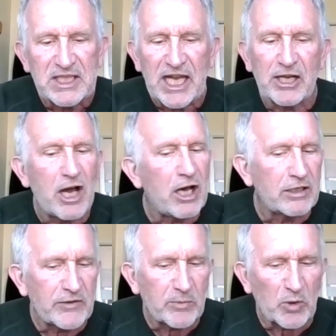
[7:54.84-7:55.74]
And all
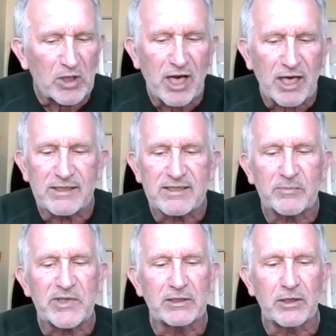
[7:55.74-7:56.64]
of them were caught in
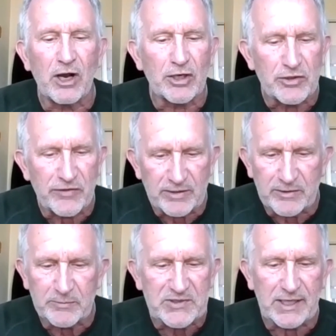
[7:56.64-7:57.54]
something larger than
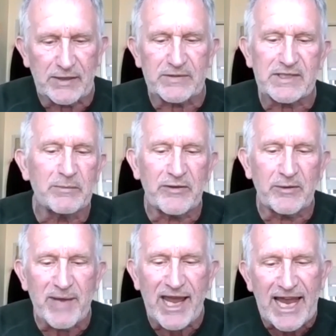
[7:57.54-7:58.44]
themselves. Some of
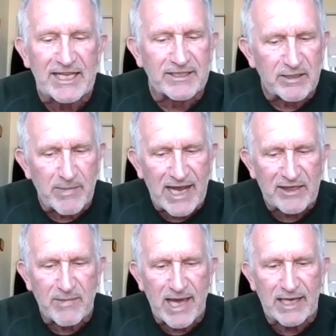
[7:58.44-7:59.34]
them hated the
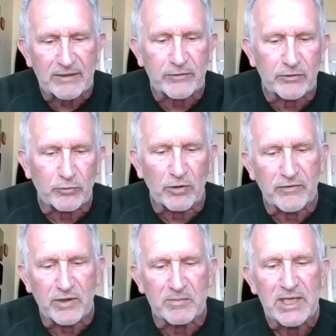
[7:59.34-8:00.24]
mathematics that
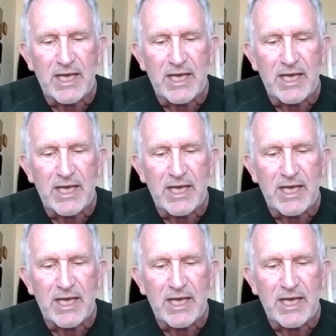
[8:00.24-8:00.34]
drove them,